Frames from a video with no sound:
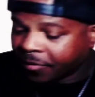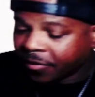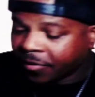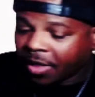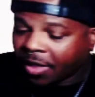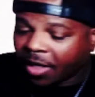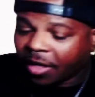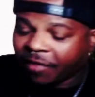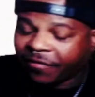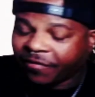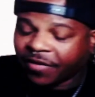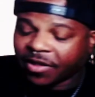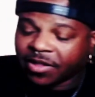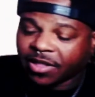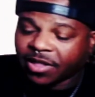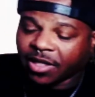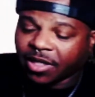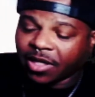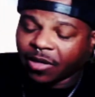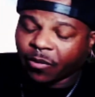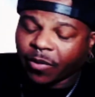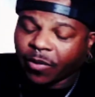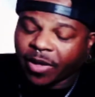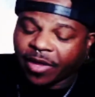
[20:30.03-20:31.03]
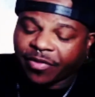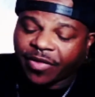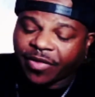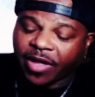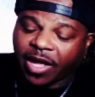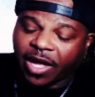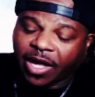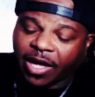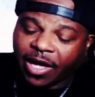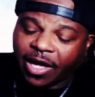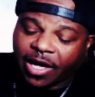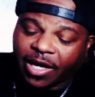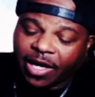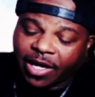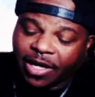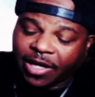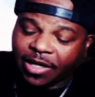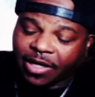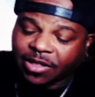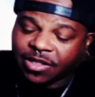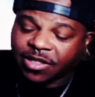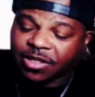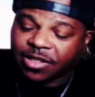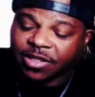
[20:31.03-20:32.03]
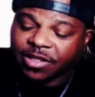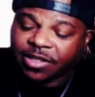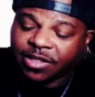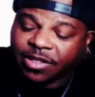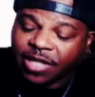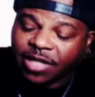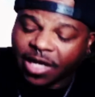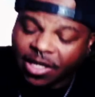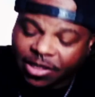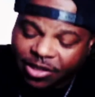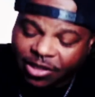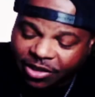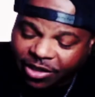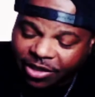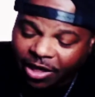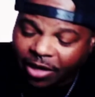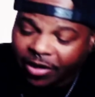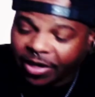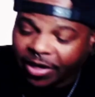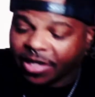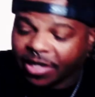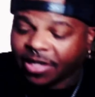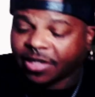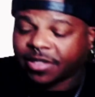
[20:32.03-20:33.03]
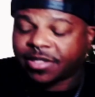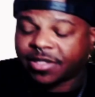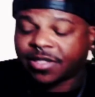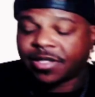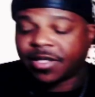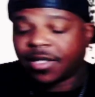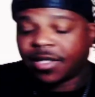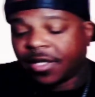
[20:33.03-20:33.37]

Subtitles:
If you're dealing with a Sagittarius,